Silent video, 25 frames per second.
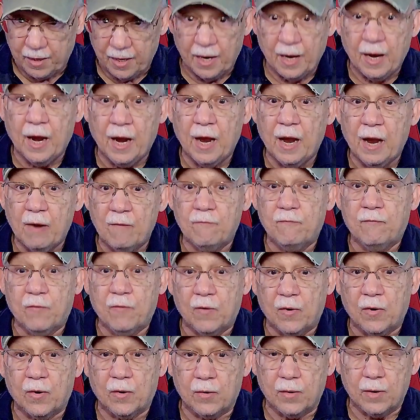
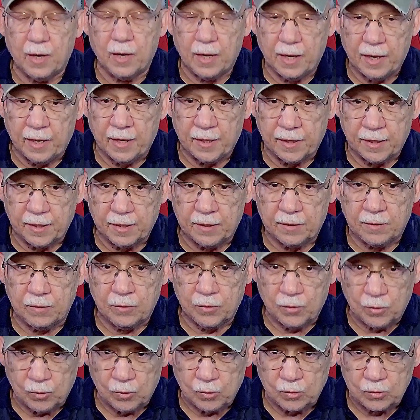ever edit
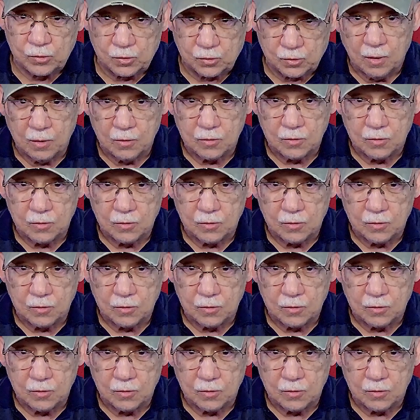those